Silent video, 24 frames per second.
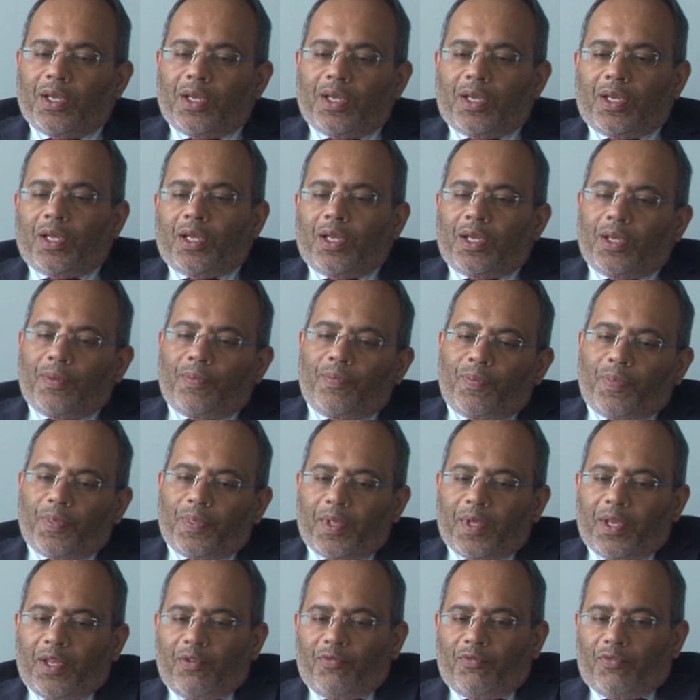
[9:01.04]

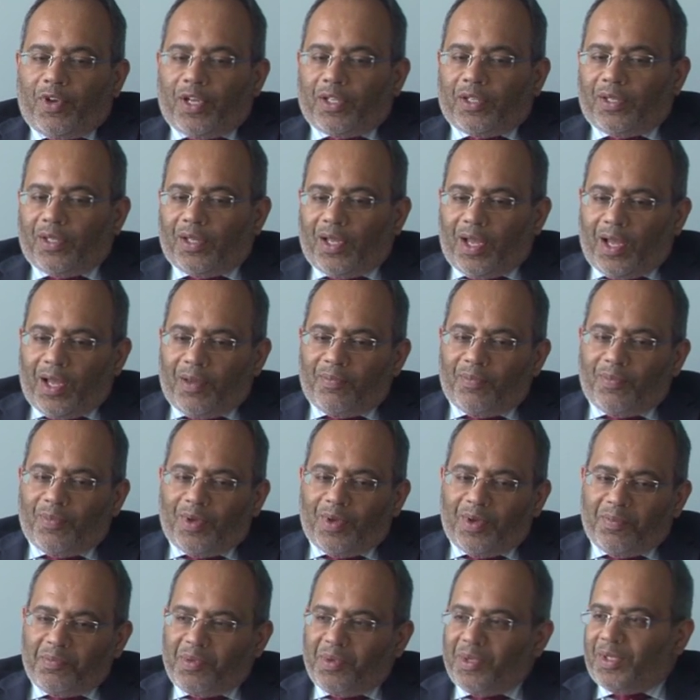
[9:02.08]
In fact, I'm
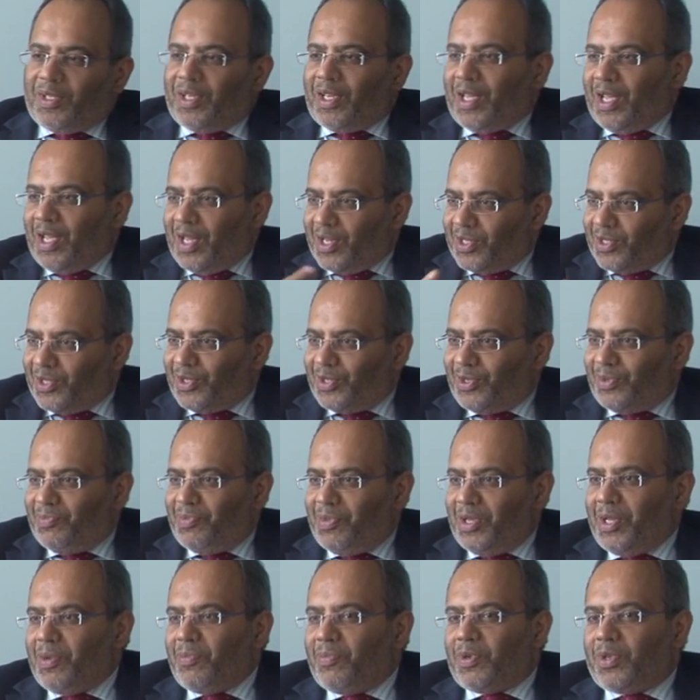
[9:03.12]
a bit against
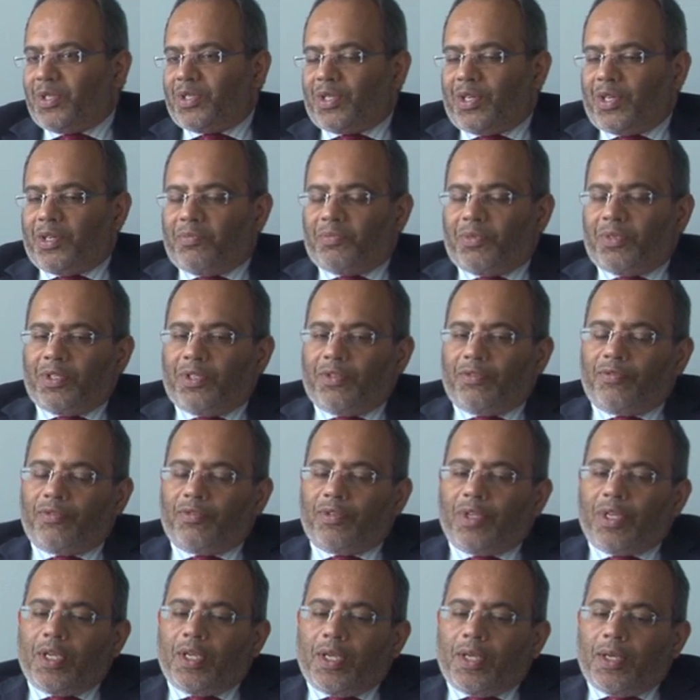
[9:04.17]
being prescriptive,
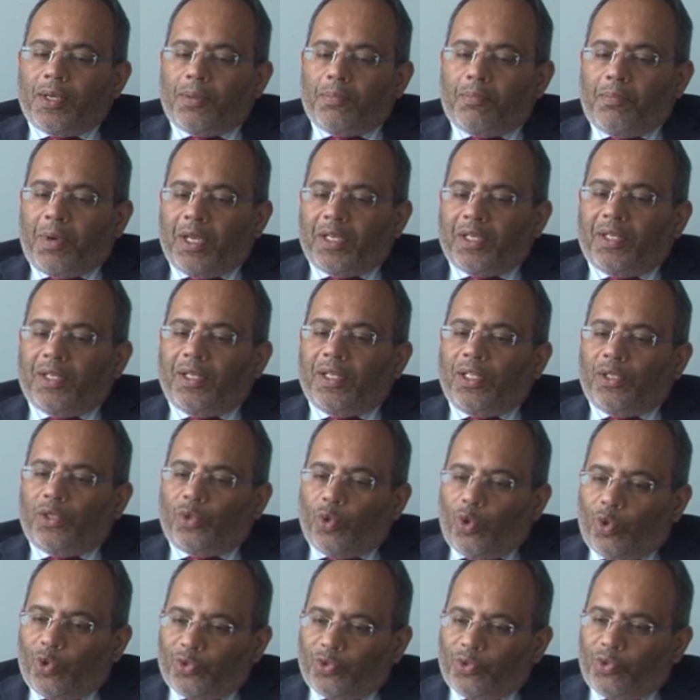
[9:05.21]
but it
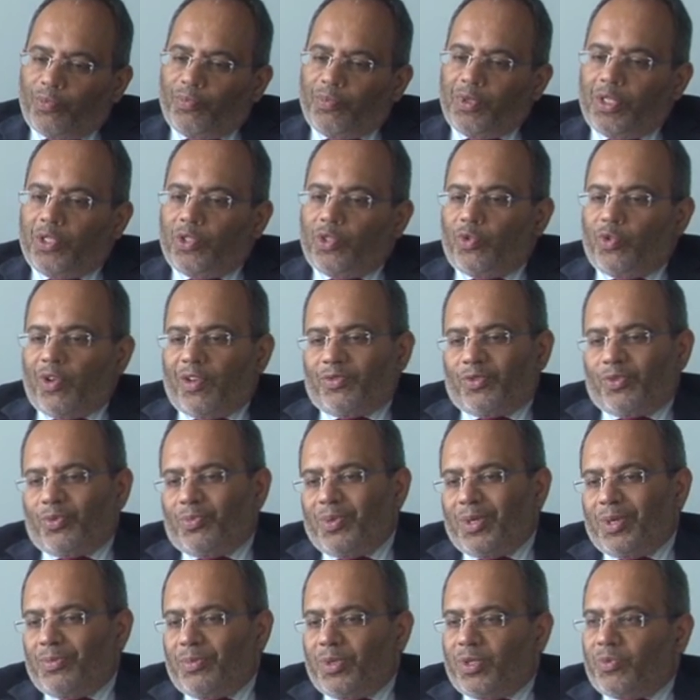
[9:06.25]
also means you have to
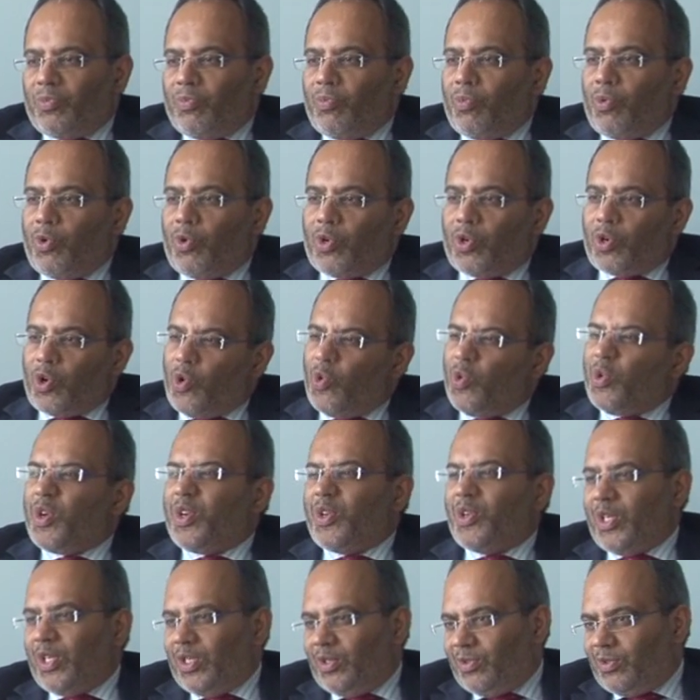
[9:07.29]
be a bit more
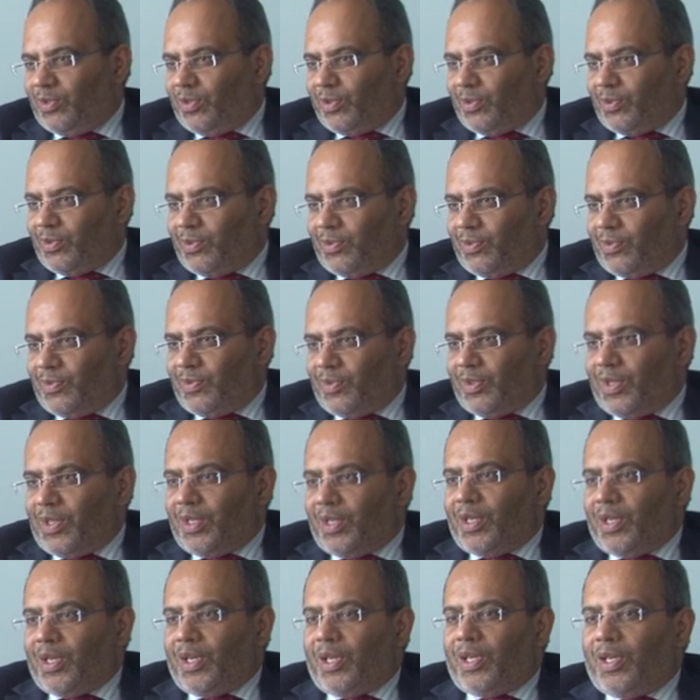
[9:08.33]
concrete.
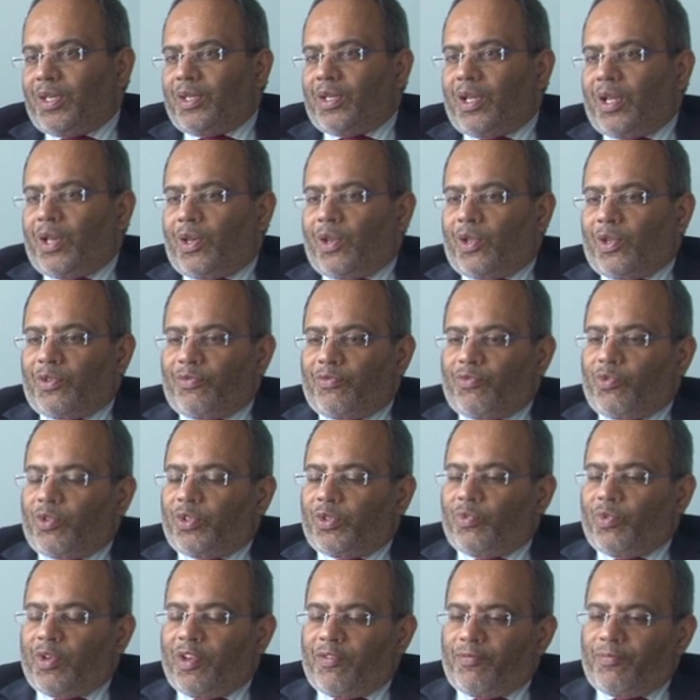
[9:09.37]
And a lot of
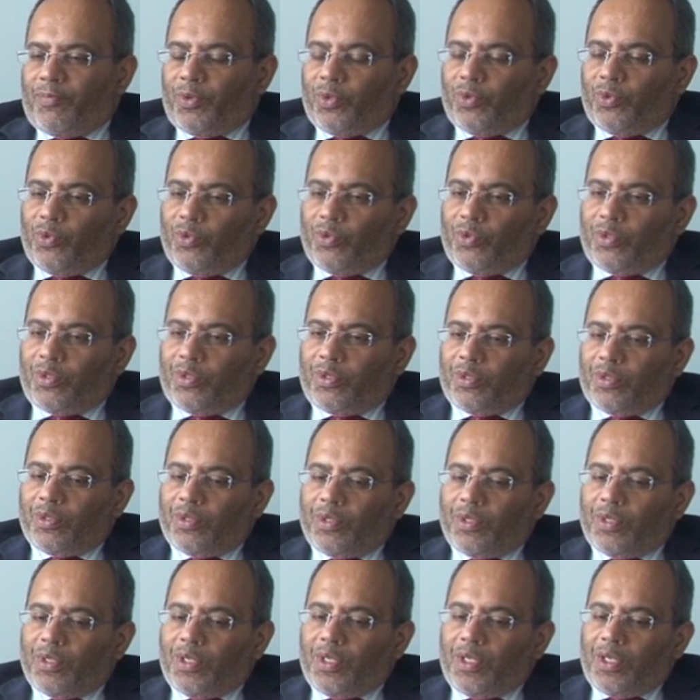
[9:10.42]
what we have produced
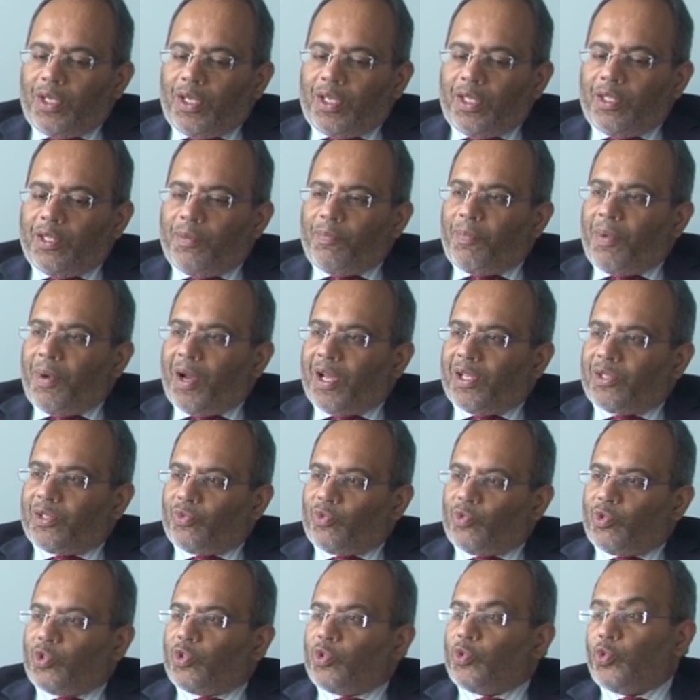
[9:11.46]
in the
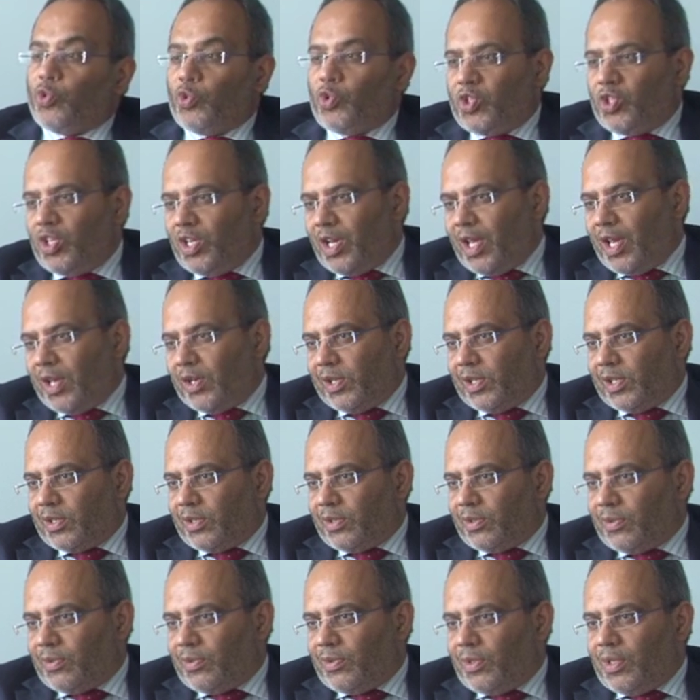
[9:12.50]
past was too generic,
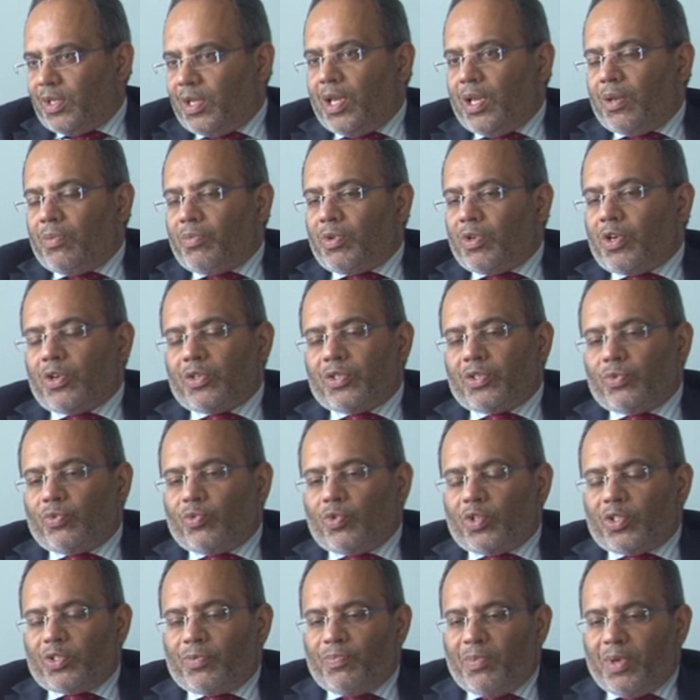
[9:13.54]
because it
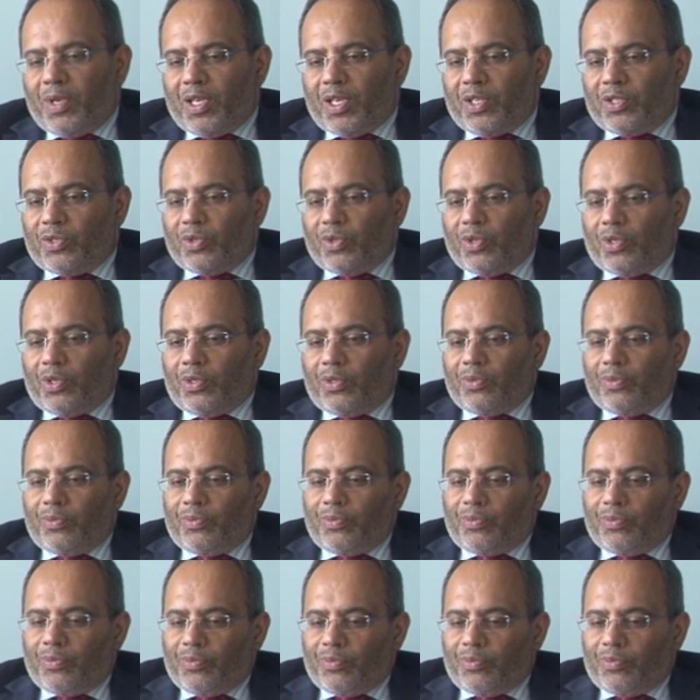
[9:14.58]
was based on